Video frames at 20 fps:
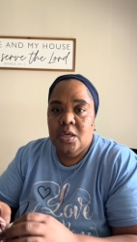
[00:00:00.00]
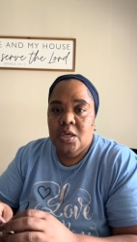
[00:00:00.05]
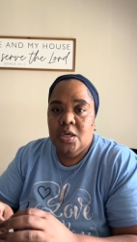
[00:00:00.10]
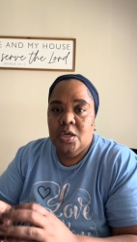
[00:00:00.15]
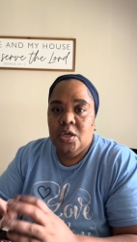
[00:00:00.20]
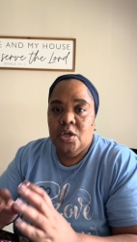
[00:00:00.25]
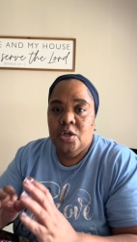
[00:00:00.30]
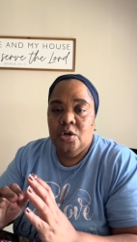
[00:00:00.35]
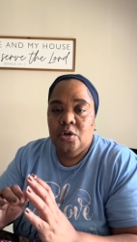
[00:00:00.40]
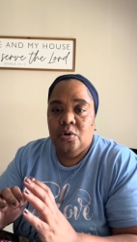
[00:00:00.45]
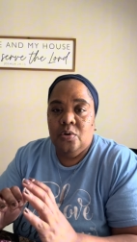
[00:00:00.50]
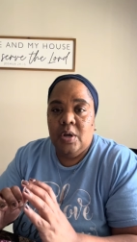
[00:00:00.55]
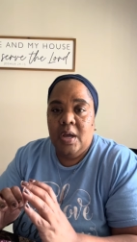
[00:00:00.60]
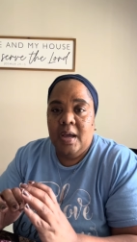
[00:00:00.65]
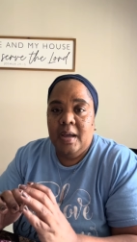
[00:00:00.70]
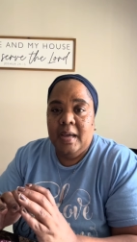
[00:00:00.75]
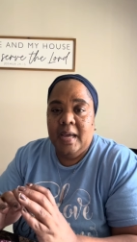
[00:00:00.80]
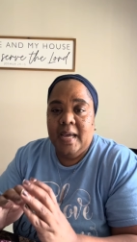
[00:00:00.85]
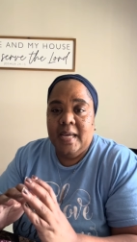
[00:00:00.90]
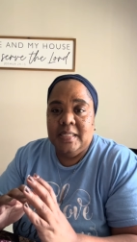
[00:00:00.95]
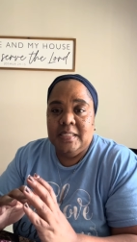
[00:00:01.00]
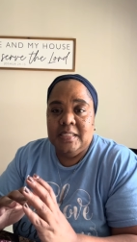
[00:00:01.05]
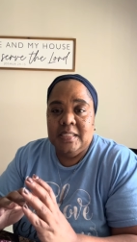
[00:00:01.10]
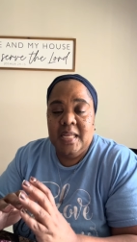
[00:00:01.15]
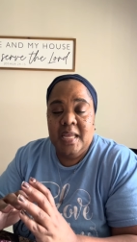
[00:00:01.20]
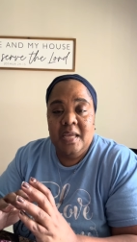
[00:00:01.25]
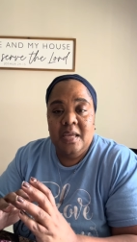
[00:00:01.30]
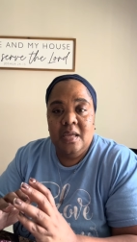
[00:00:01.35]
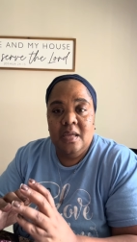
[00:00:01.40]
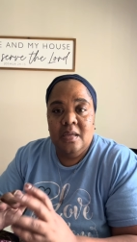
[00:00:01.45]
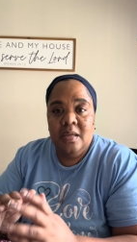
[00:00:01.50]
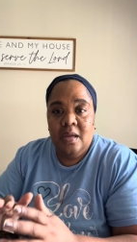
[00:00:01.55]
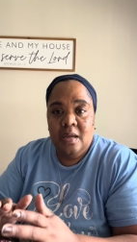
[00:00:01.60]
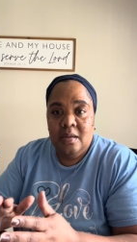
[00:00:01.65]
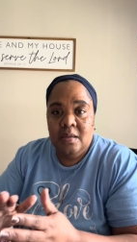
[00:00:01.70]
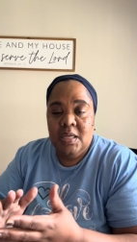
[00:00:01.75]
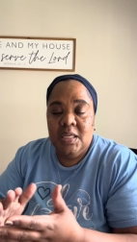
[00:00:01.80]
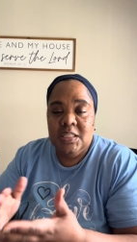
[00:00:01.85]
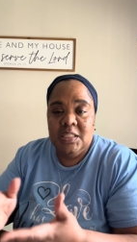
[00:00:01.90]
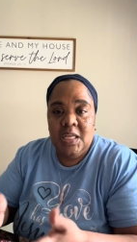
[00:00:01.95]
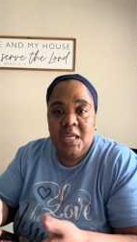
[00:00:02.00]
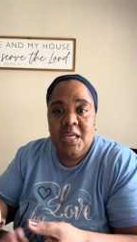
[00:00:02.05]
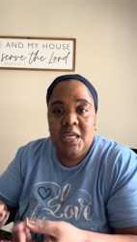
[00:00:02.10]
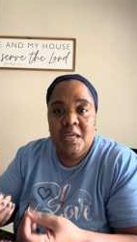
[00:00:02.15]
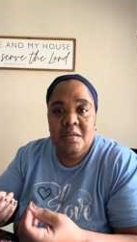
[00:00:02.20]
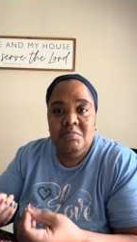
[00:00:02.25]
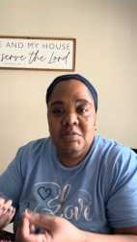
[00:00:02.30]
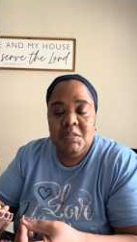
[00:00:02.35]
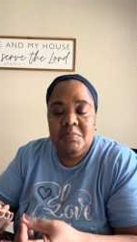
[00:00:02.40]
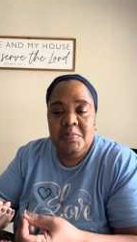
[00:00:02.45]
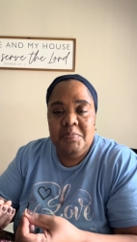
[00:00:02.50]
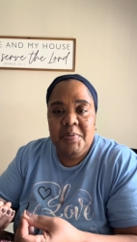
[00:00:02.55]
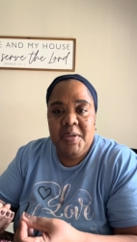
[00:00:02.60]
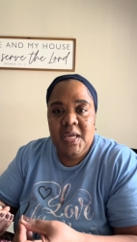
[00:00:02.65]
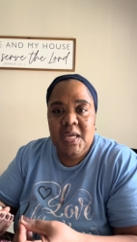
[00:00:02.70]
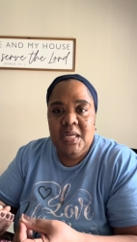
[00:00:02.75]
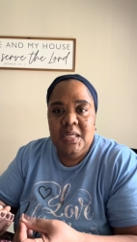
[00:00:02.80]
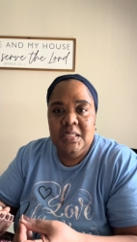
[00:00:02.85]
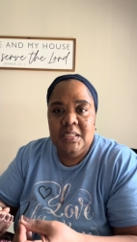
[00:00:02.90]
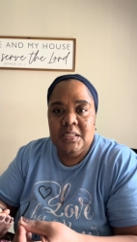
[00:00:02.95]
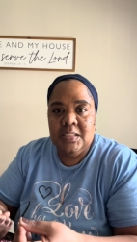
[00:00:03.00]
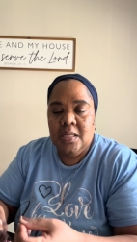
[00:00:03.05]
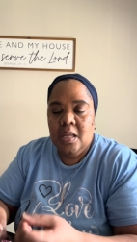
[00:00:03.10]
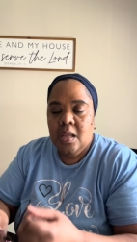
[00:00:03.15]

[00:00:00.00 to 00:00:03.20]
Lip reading: you know, I stay, it gives me peace.